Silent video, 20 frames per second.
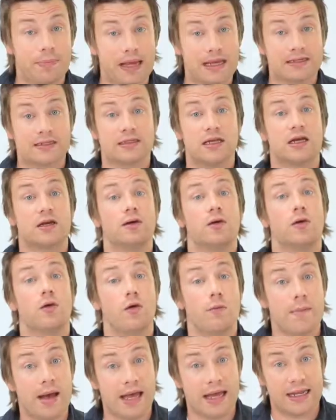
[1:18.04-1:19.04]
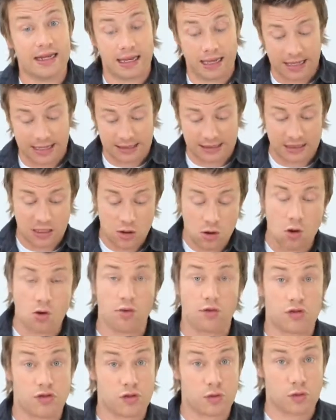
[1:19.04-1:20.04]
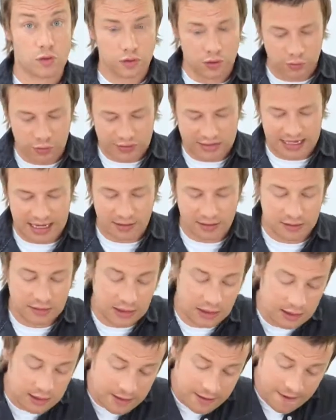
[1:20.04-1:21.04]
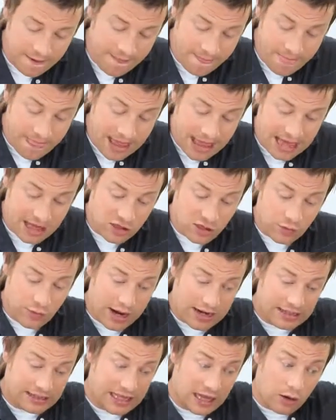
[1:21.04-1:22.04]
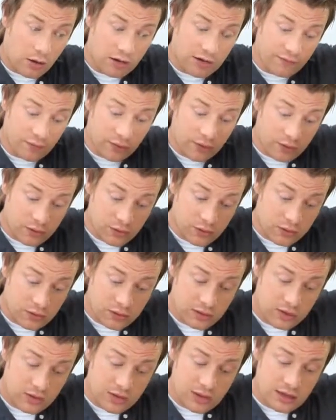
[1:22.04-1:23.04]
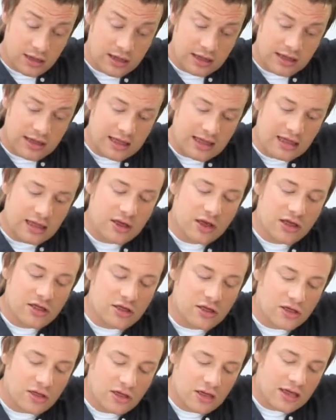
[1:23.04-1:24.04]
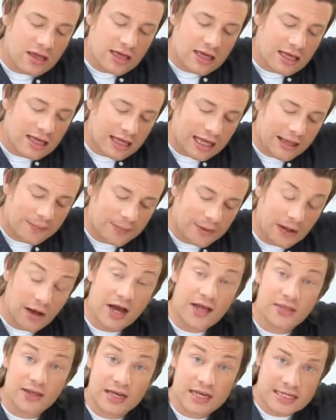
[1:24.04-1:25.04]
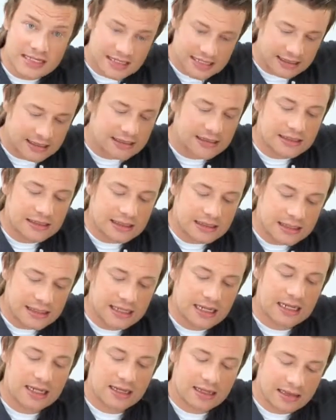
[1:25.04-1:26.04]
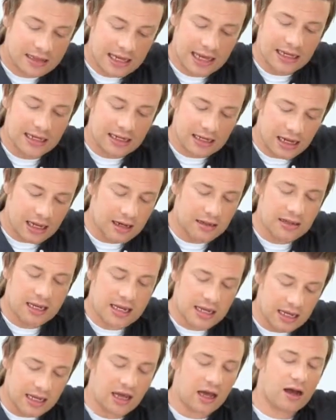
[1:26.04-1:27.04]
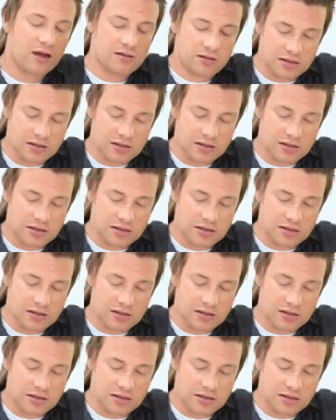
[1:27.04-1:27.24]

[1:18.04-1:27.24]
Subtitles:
pesto or a mayonnaise or a sauce or salsa, as you're adding that olive oil, you can just keep an eye on the consistency. There you go,